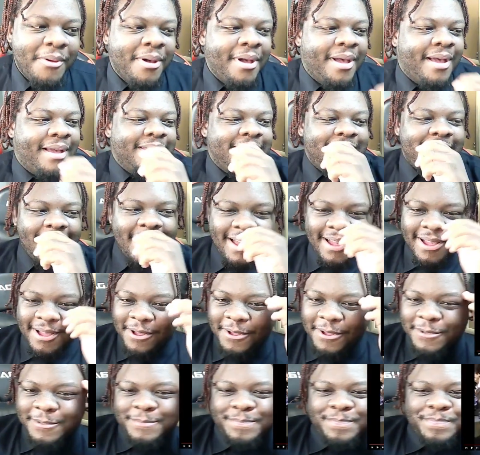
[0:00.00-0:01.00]

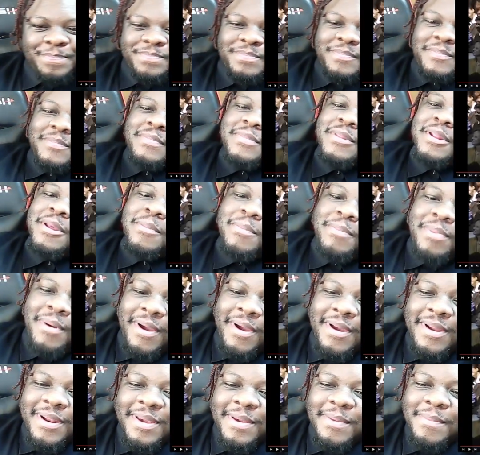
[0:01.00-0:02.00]
Y'all,
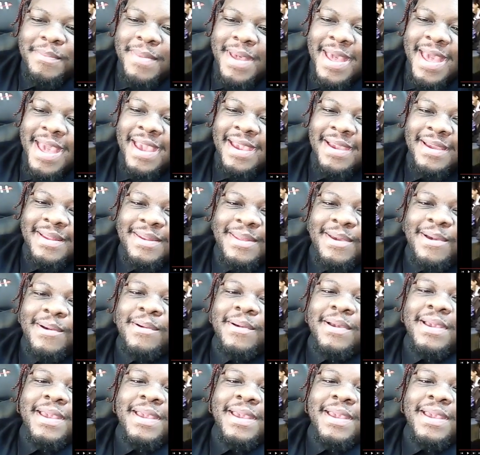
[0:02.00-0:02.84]
Bernie Mac don't